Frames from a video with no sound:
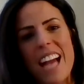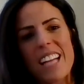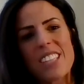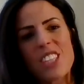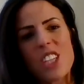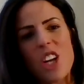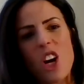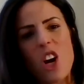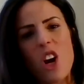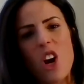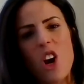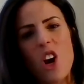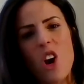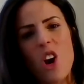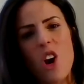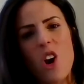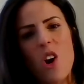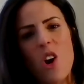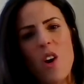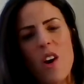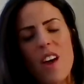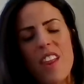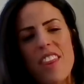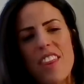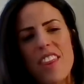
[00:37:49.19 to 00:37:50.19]
And
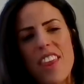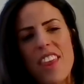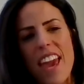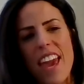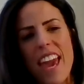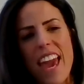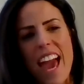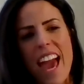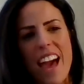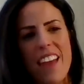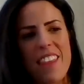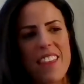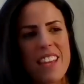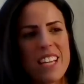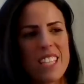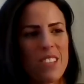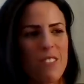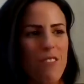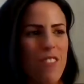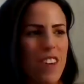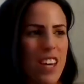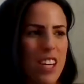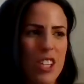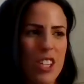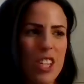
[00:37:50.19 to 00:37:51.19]
so they had this
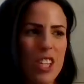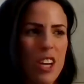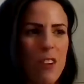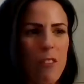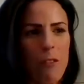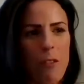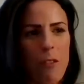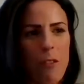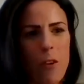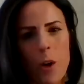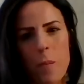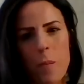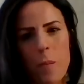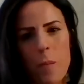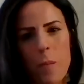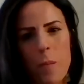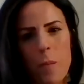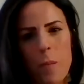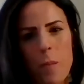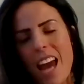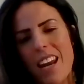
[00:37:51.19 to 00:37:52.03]
vision for me.